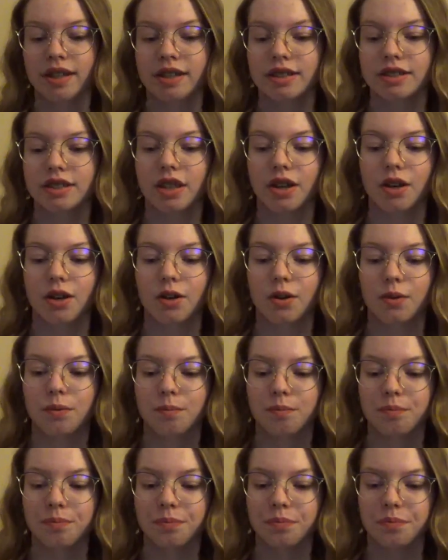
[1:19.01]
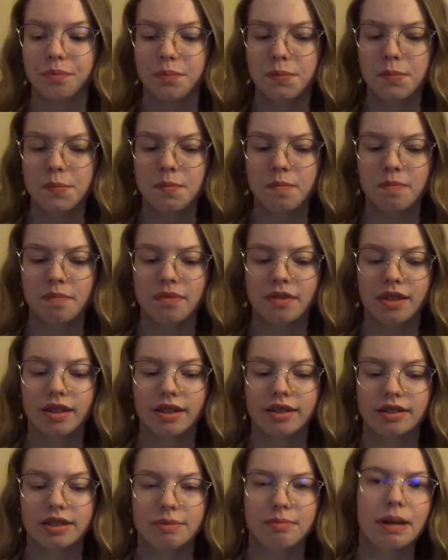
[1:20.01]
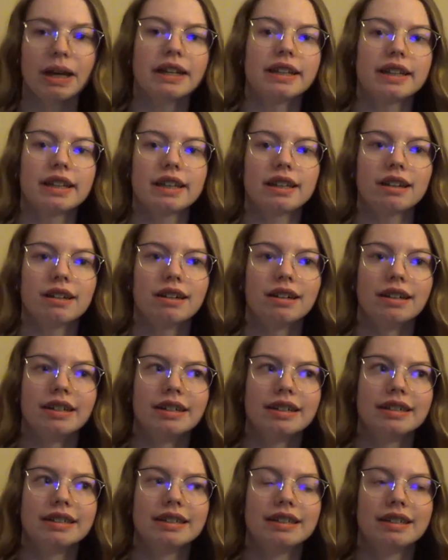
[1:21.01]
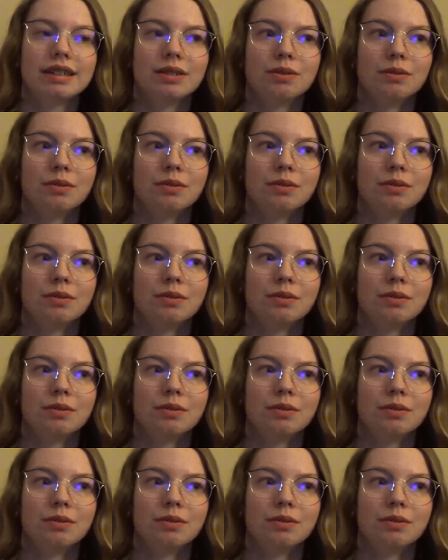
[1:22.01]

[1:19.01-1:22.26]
So, depending on